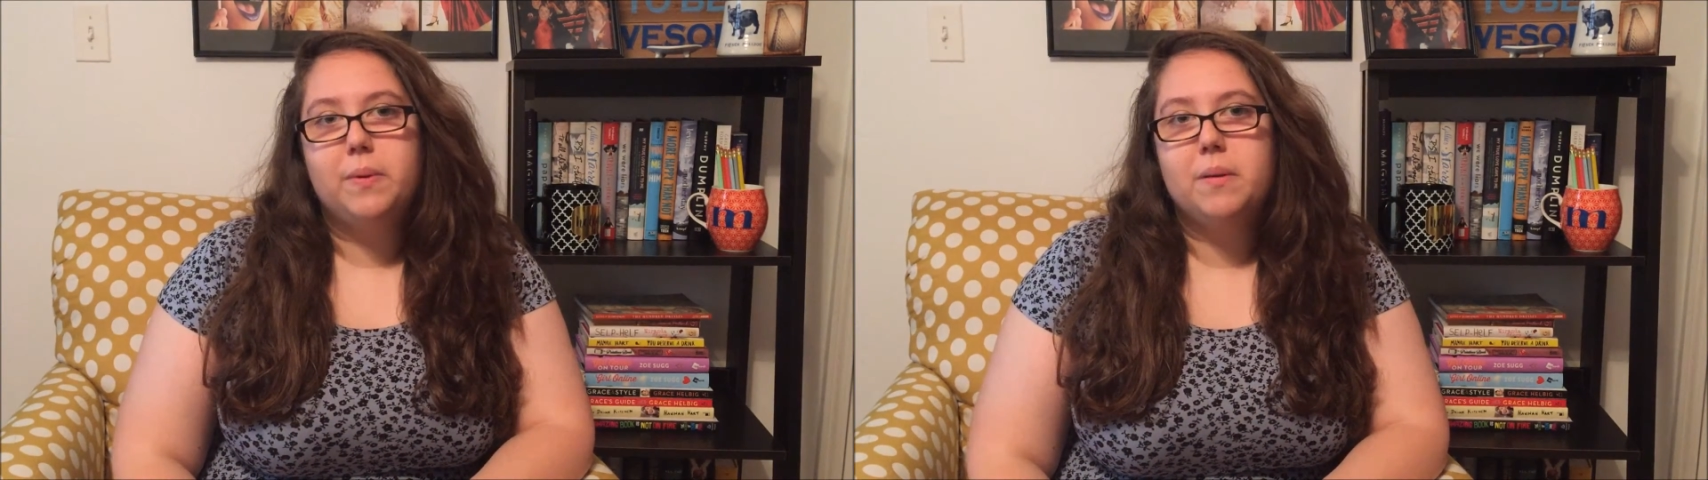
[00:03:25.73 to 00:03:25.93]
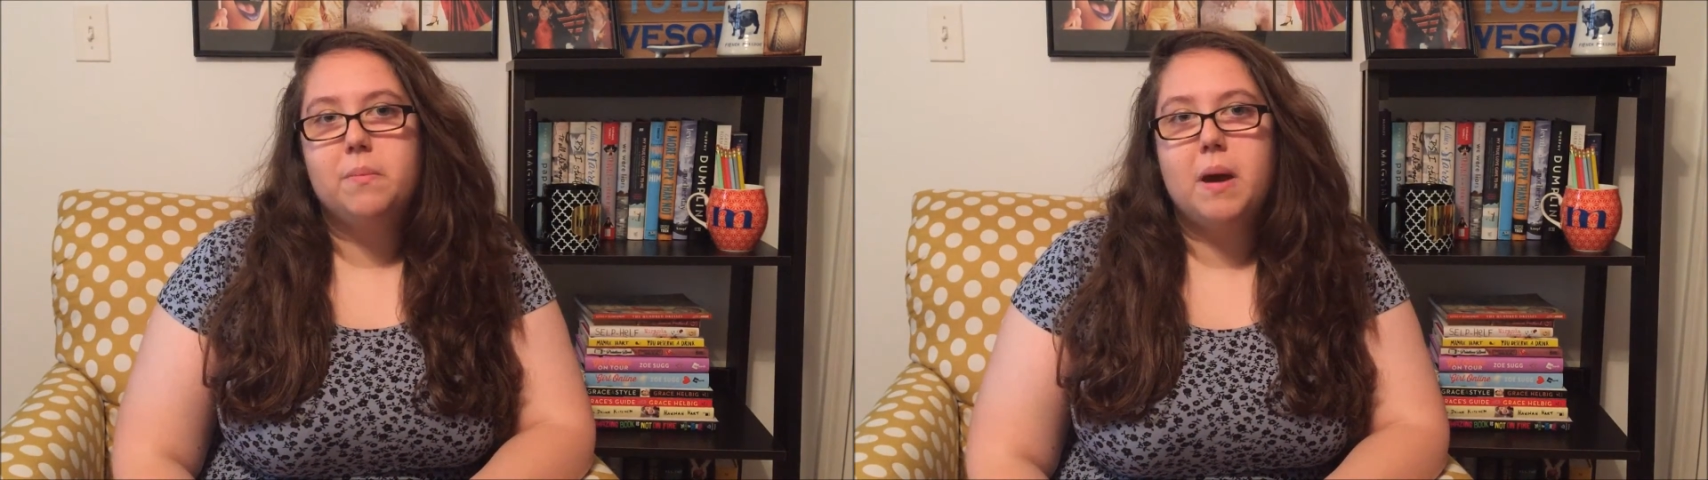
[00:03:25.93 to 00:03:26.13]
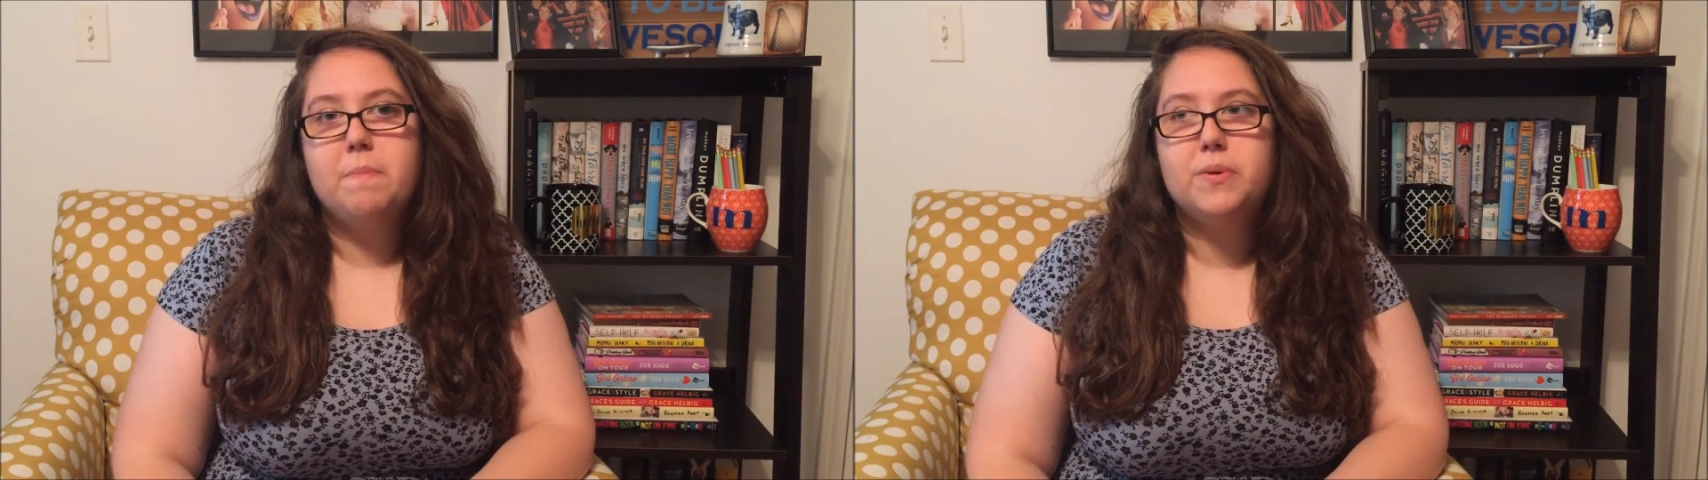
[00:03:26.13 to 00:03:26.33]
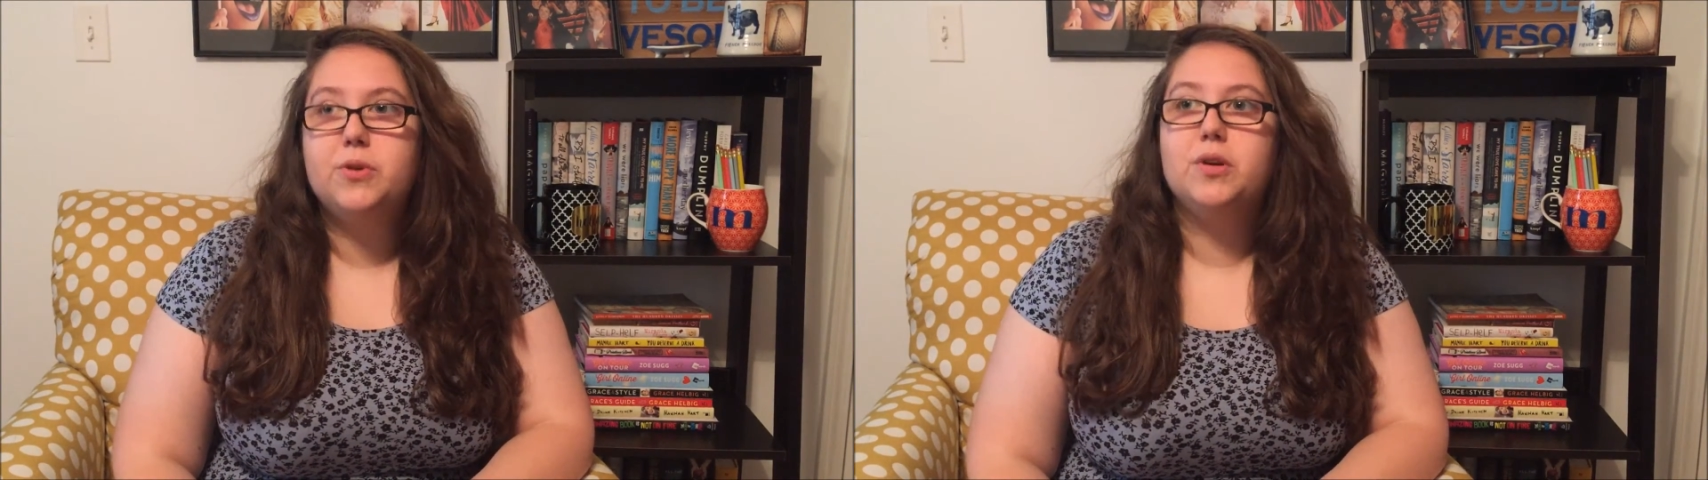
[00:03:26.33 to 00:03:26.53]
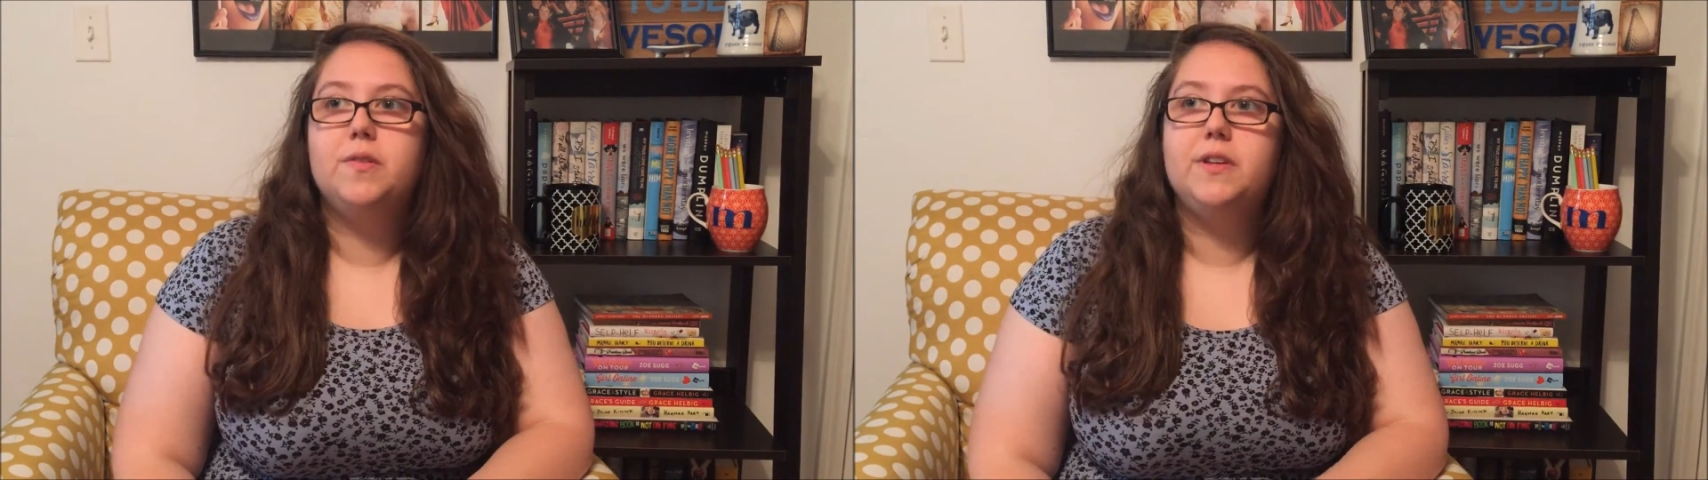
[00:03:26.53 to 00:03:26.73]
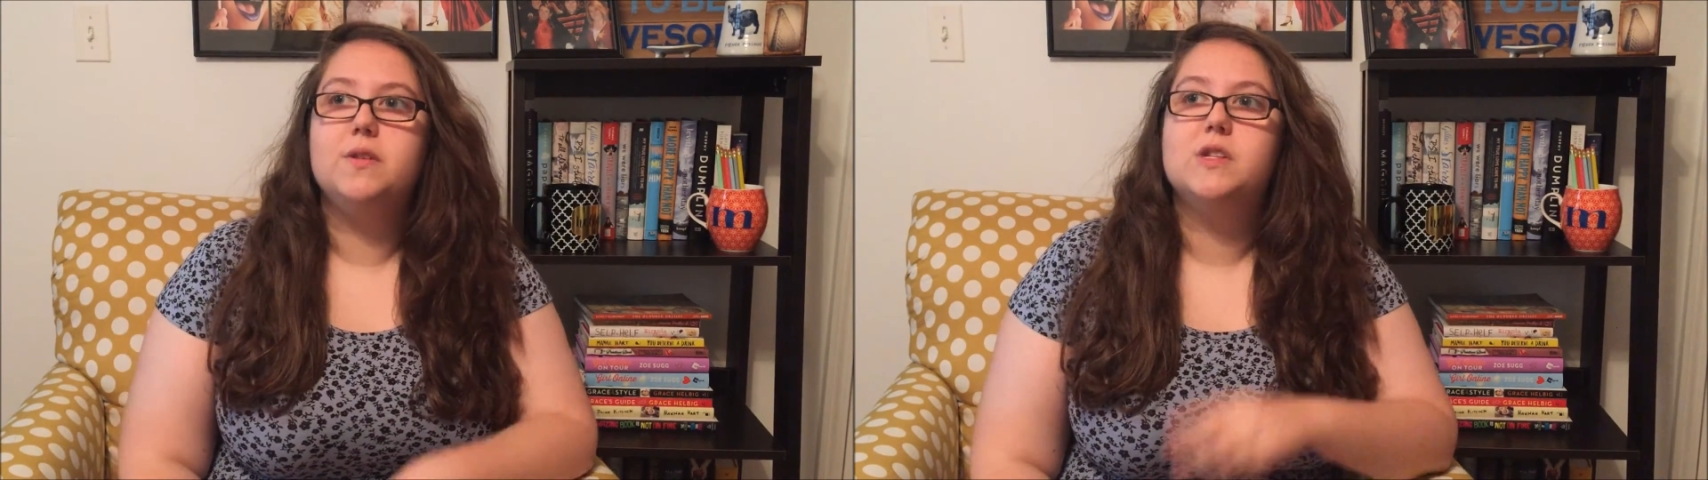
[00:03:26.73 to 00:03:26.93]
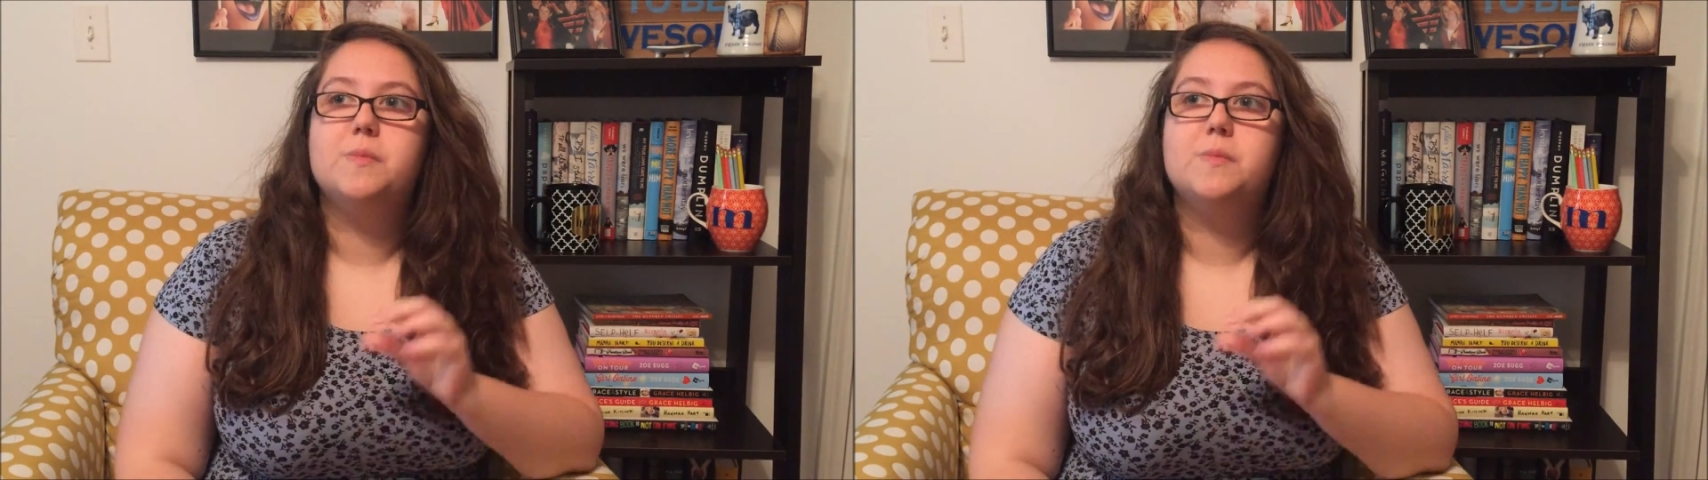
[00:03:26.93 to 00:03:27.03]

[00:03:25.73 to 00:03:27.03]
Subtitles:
but my book reviews